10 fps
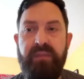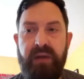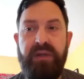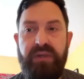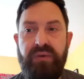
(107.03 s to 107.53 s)

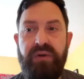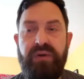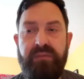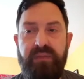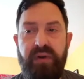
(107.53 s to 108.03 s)
public
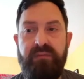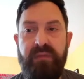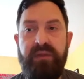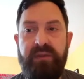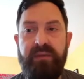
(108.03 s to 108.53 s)
tours per
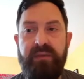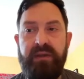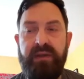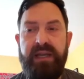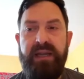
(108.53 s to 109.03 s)
month,
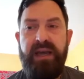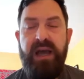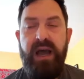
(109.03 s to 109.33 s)
typically.